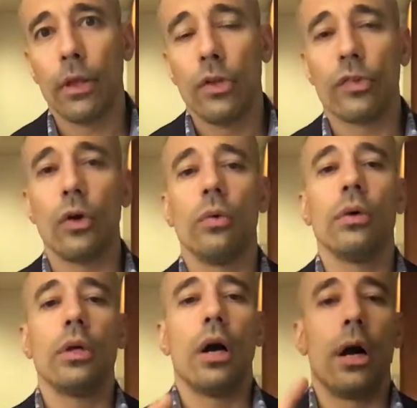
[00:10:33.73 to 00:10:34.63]

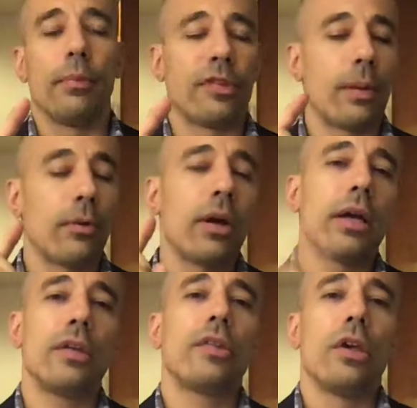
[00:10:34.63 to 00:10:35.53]
So to
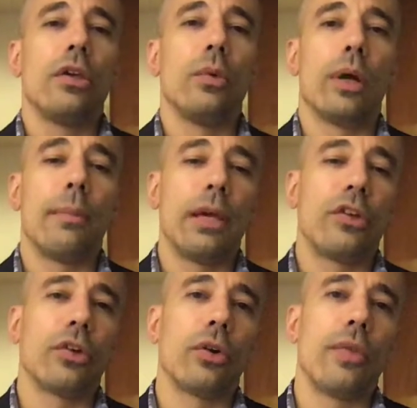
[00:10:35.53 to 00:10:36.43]
summarize, you want to make
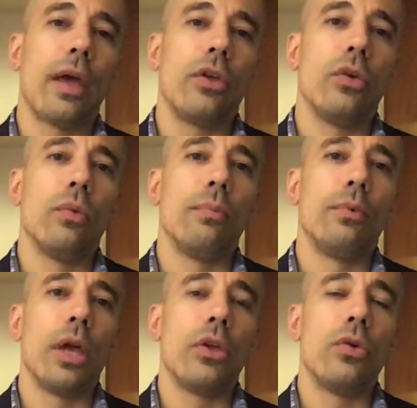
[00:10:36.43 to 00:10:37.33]
sure that you
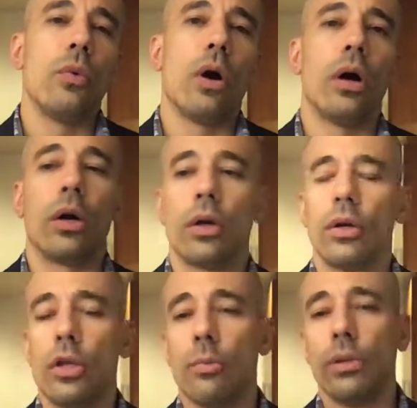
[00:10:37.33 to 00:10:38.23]

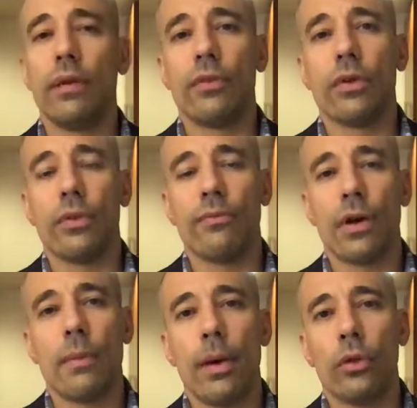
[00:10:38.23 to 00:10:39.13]
believe the
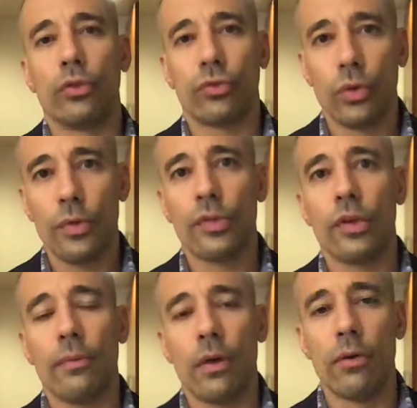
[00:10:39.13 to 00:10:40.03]
fundamental truths
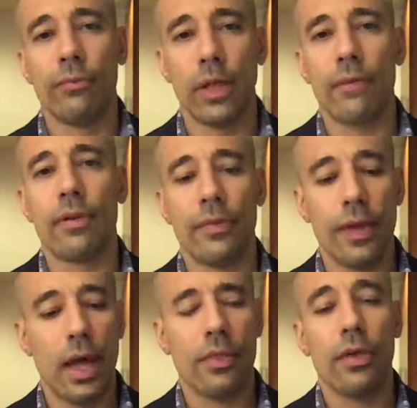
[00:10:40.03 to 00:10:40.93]
of life and
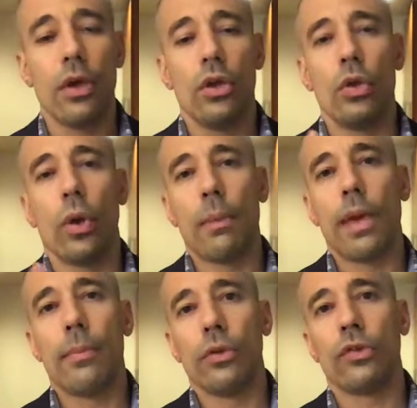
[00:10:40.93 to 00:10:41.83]
death. You want to
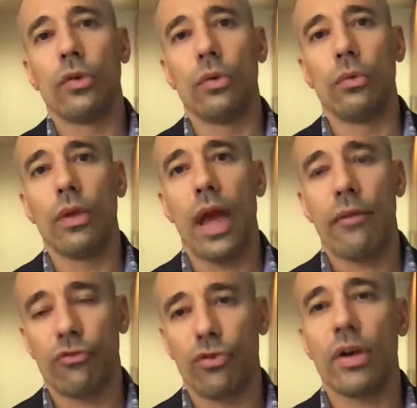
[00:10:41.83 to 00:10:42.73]
be able to
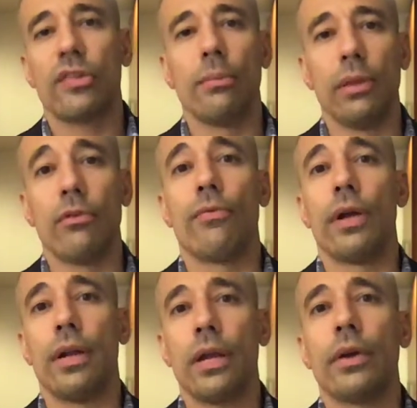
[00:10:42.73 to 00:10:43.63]
have trust and believe your
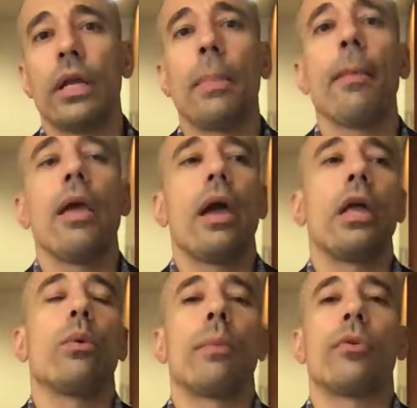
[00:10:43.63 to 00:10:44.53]
veterinarian,
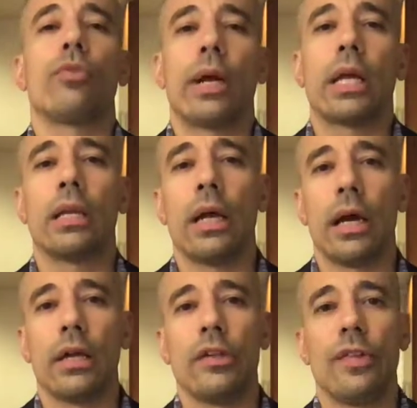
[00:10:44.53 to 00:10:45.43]
and you want to be able to
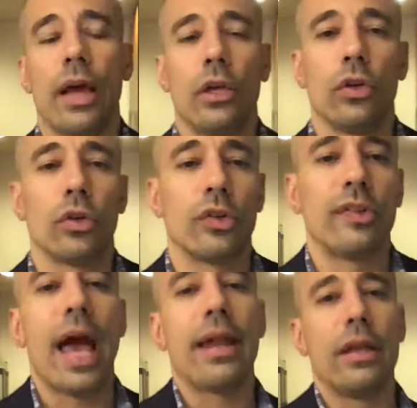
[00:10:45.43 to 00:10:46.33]
recognize that your
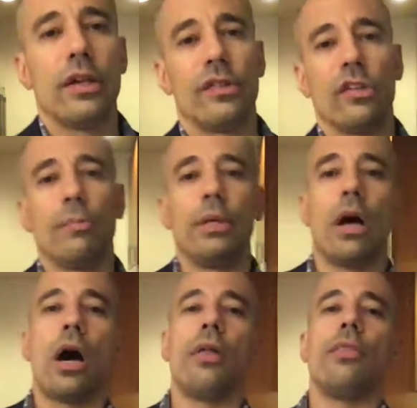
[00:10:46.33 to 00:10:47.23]
sadness is
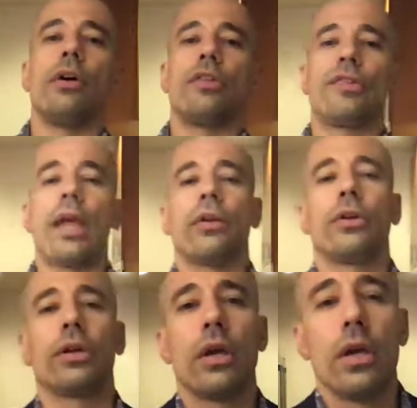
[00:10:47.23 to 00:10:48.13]
beyond the
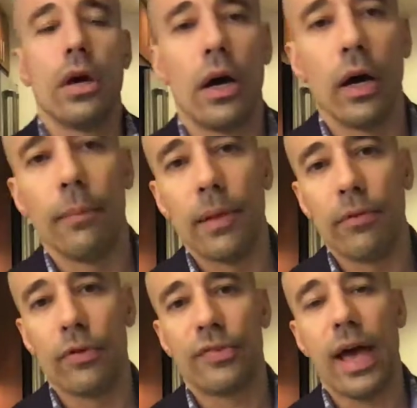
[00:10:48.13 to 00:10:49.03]
standard
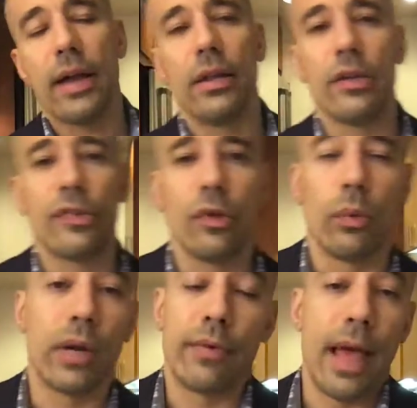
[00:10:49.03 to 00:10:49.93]
level of sadness, so
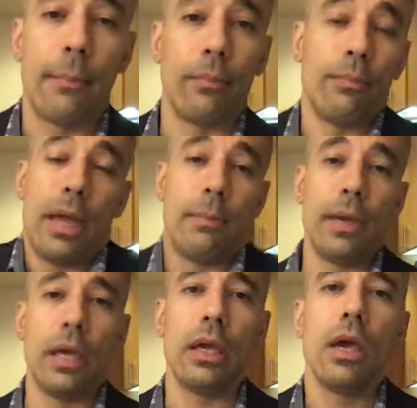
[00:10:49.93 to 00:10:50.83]
whatever that may
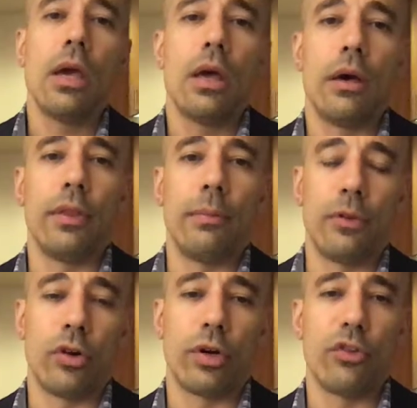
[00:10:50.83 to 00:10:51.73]
be, the
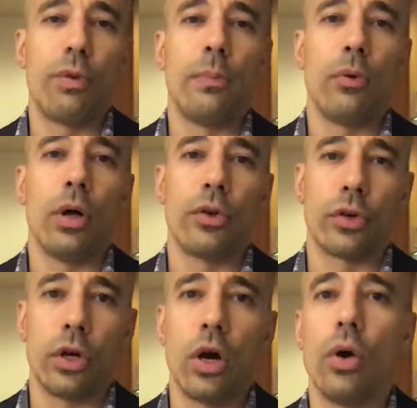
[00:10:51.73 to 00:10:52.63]
majority of people
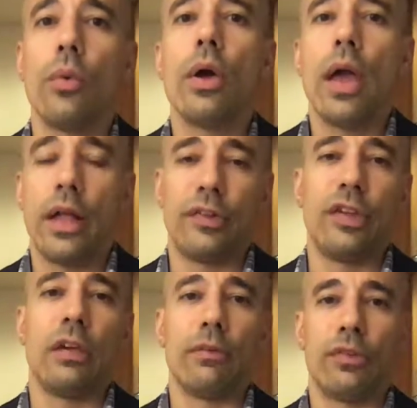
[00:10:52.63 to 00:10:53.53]
undergo, and
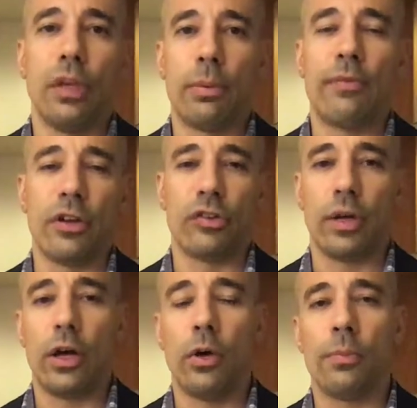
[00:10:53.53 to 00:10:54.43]
seek
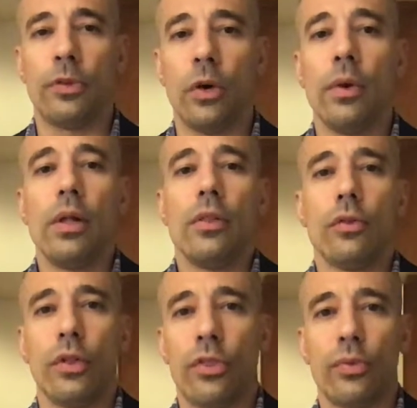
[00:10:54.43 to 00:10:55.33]
professional help. So
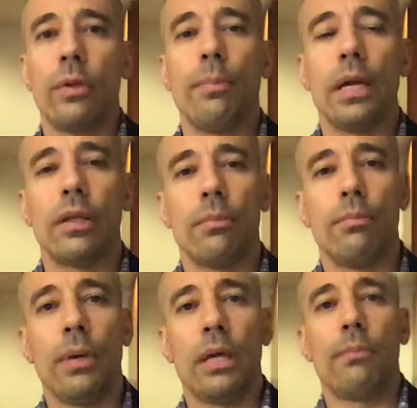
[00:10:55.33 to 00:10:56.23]
those are the three
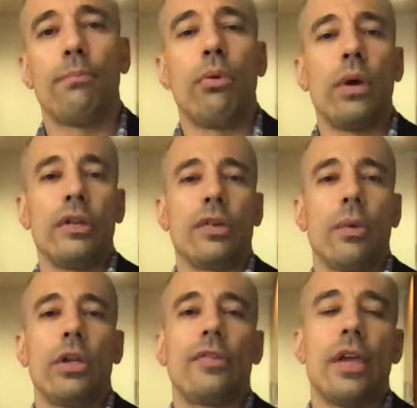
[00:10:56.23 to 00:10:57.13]
big points I
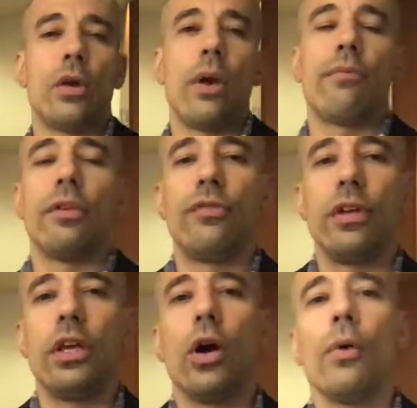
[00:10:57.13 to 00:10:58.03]
want you to take away from this
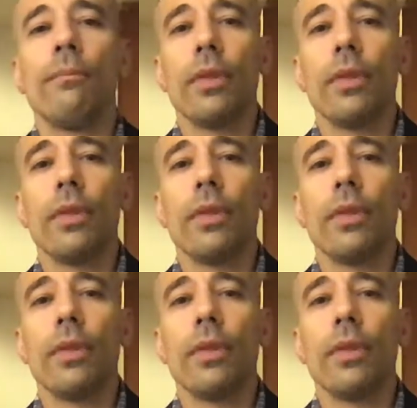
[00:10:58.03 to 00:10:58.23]
video.